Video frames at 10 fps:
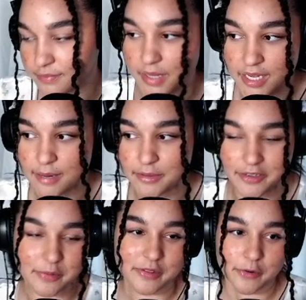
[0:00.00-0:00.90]
Man, I'm
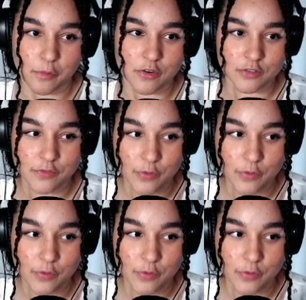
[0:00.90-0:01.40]
looking a little worse for the